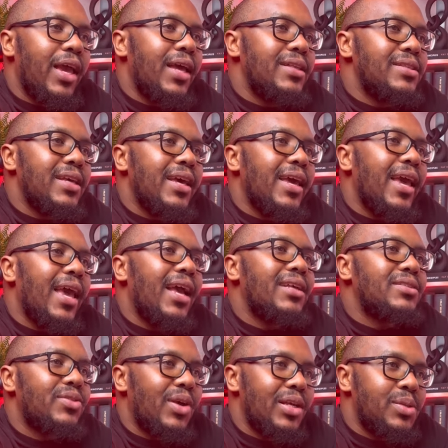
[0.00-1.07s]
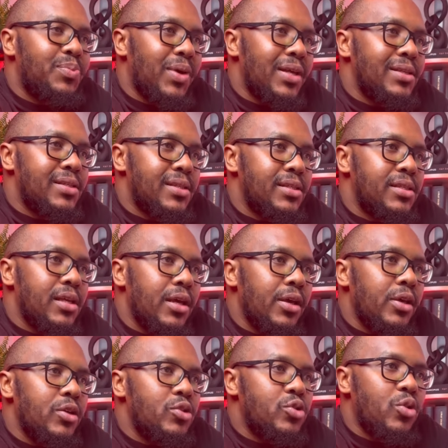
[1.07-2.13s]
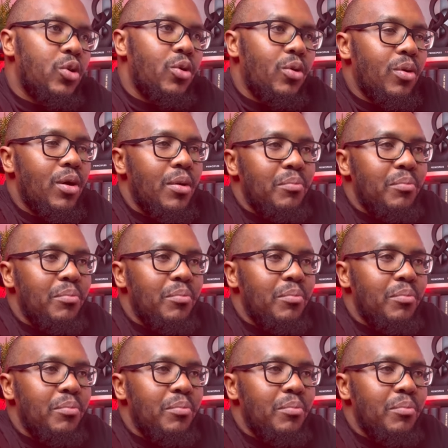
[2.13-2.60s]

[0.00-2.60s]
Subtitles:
adds extra expenses. So